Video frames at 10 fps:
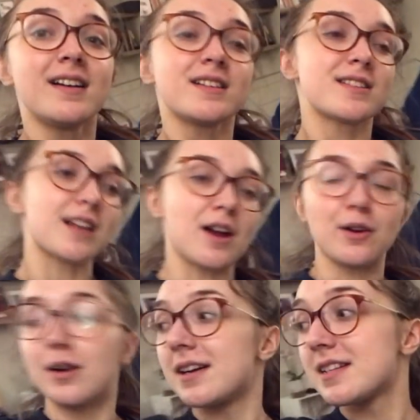
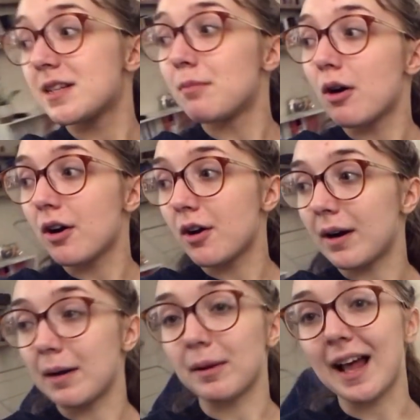So tomorrow
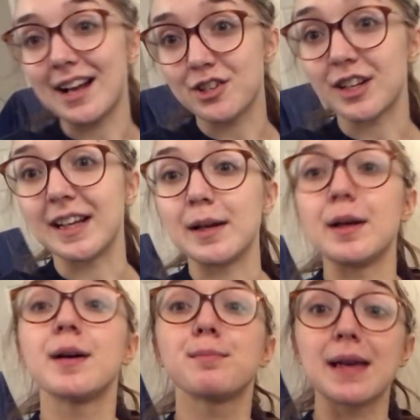I will actually
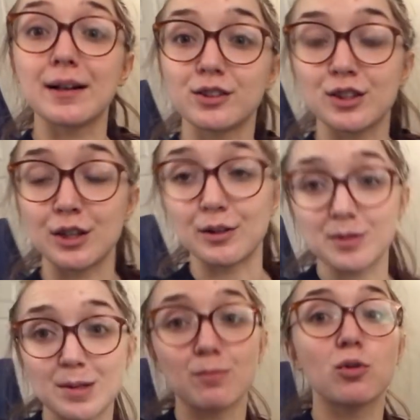be able to do
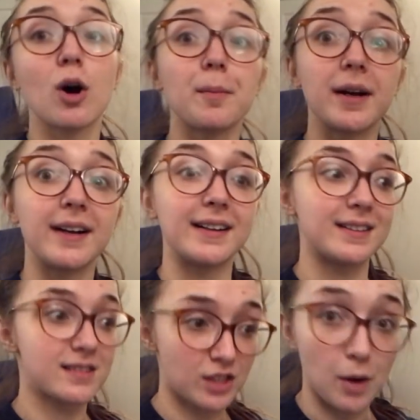some
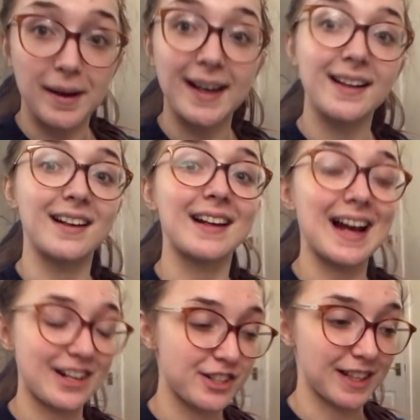proper sewing, like
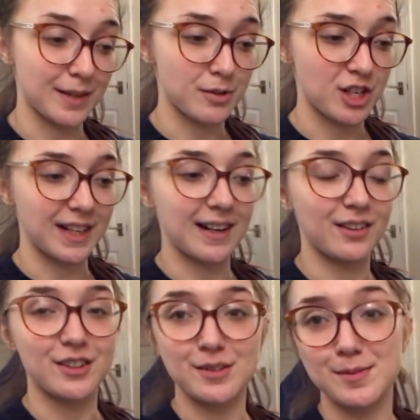actually get the machine out
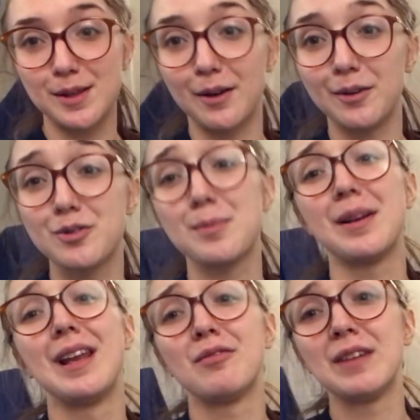and do some sewing, which will
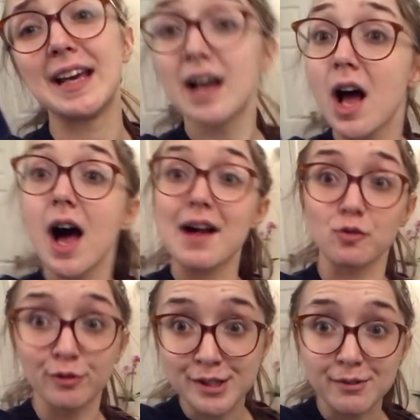be lovely. I've
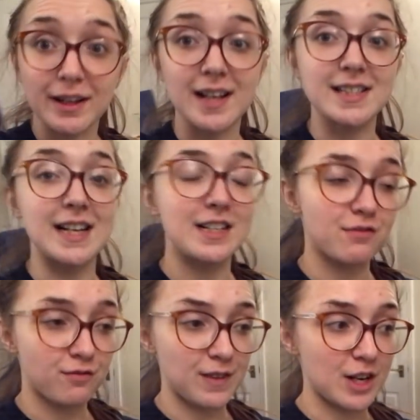also realised I need to
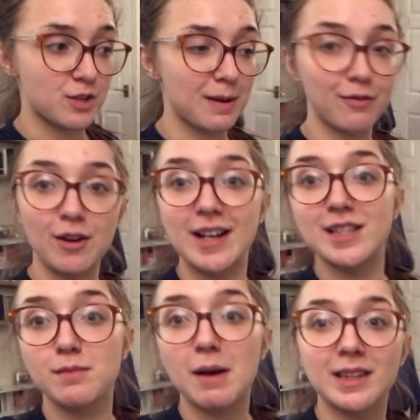finish my
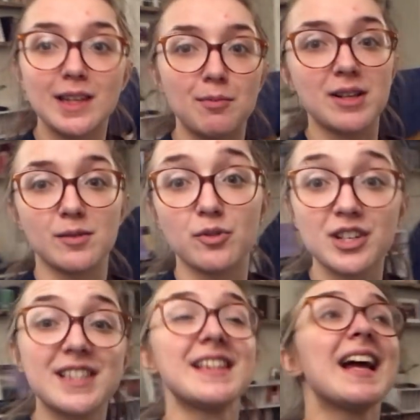friend's birthday present, which
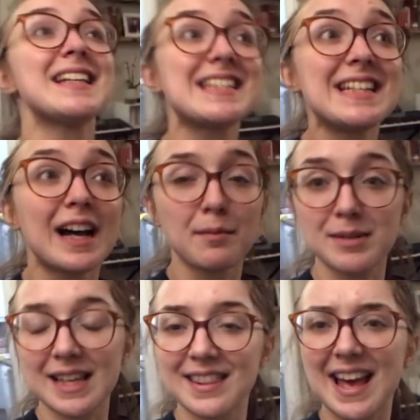is
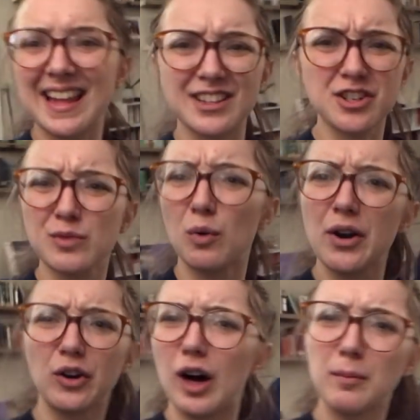99% there. There's just
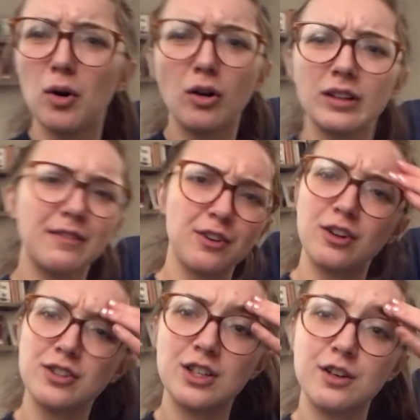one armhole I've
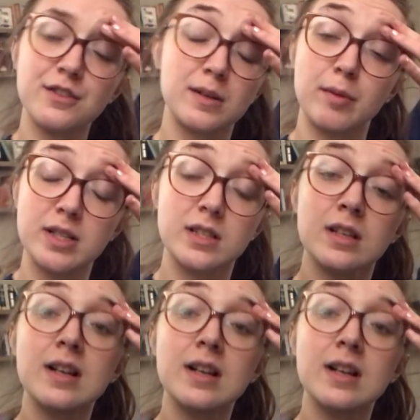forgotten to do for some reason.